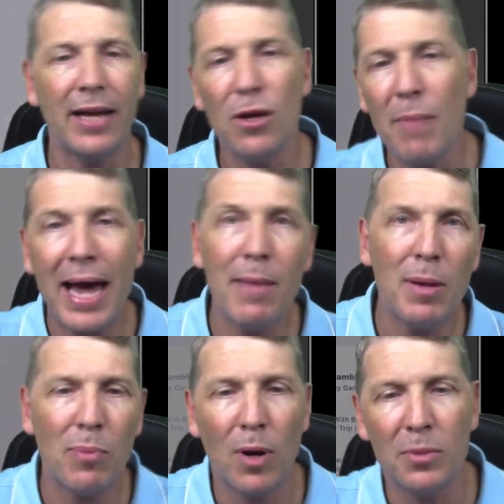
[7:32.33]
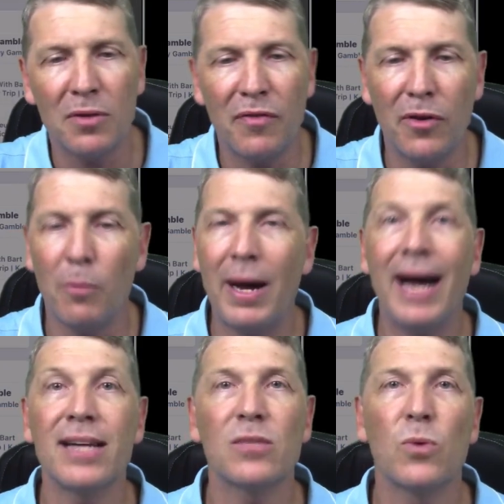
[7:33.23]
you may be prompted for your
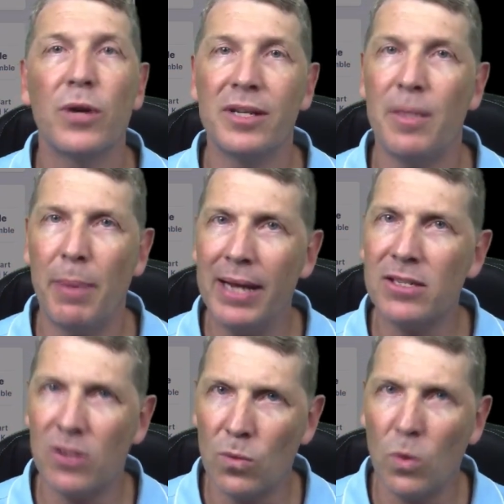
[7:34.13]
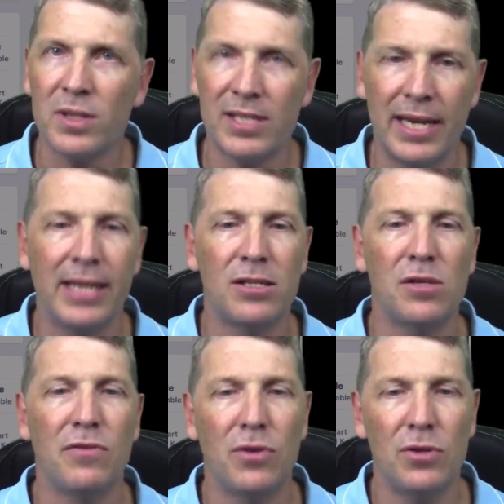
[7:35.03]
password. It depends on what settings
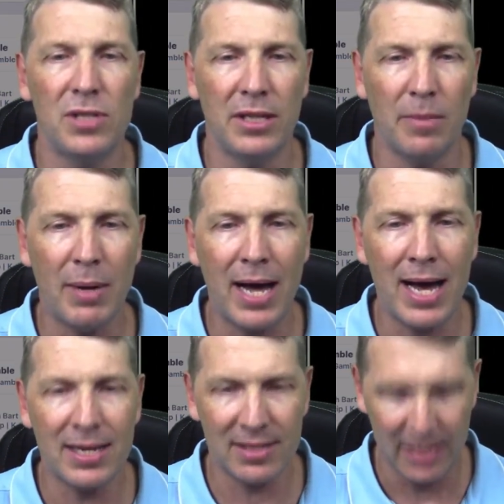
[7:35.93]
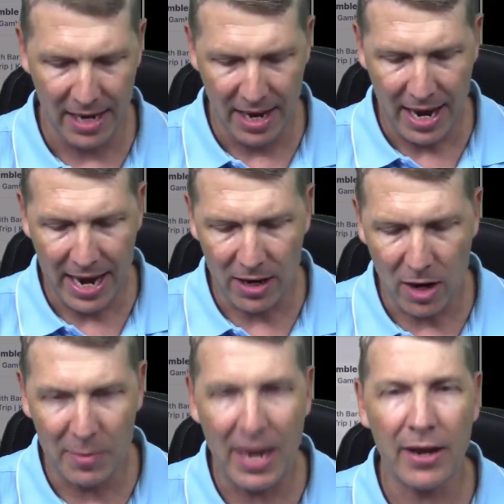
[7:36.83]
you've used in the past. And
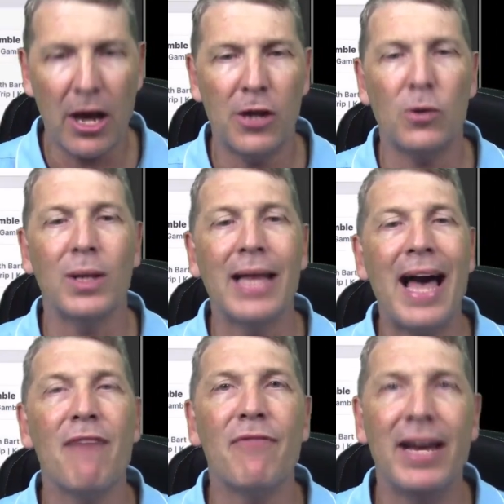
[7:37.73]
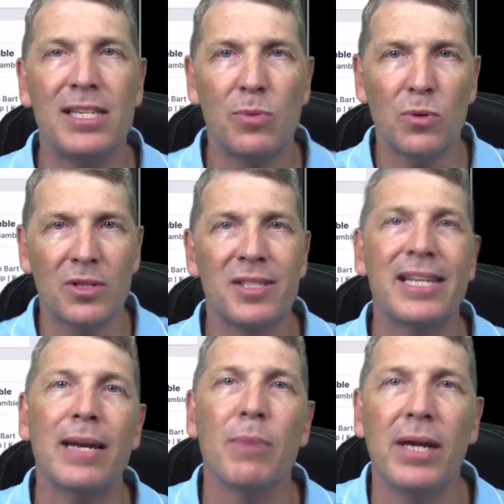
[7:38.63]
I'm now going to allow Facebook to
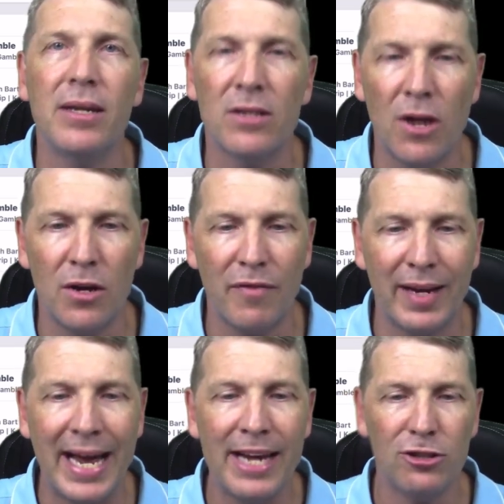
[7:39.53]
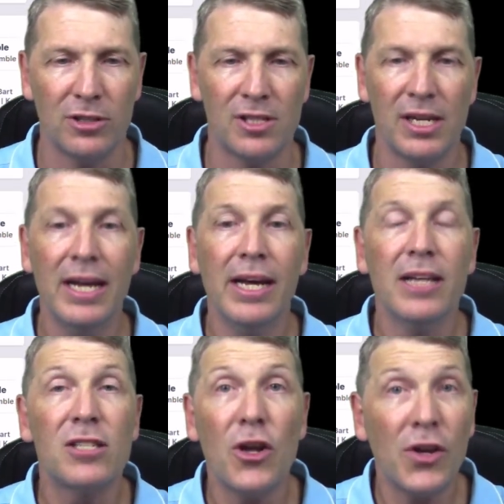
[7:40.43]
send me notifications.
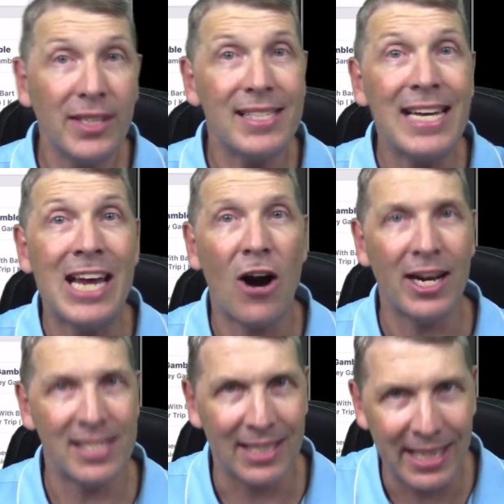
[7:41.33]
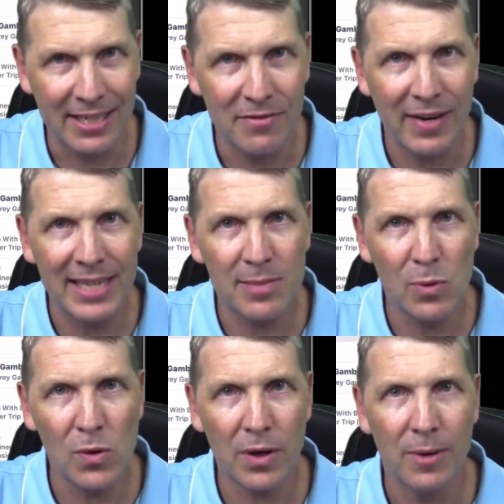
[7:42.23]
So you can see I deleted
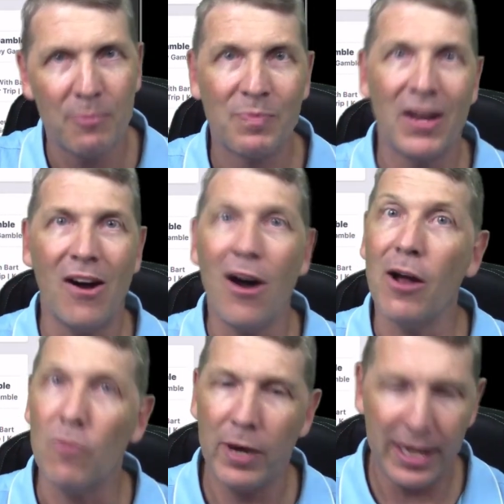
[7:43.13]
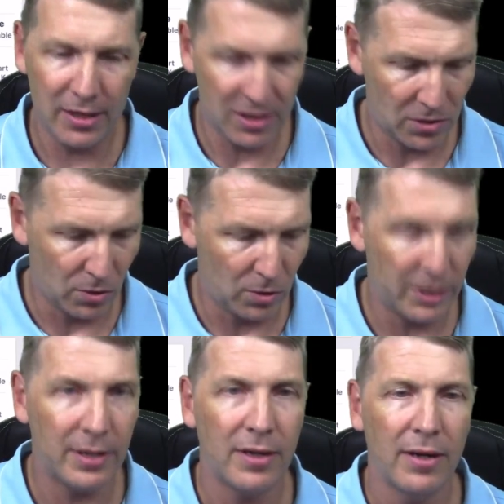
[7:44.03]
Facebook, I reinstalled
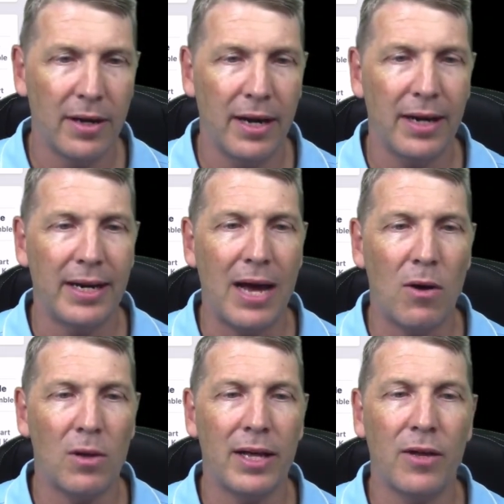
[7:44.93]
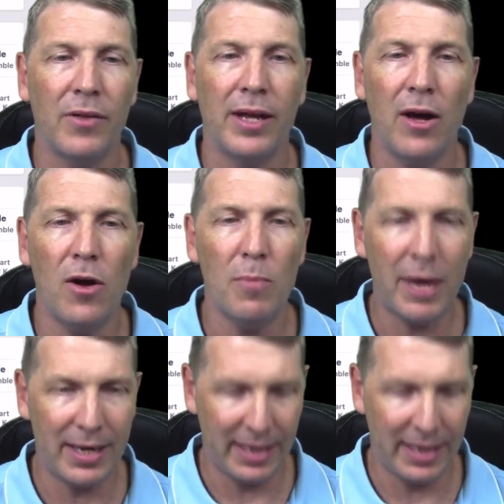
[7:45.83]
it. Now I'll click on the home button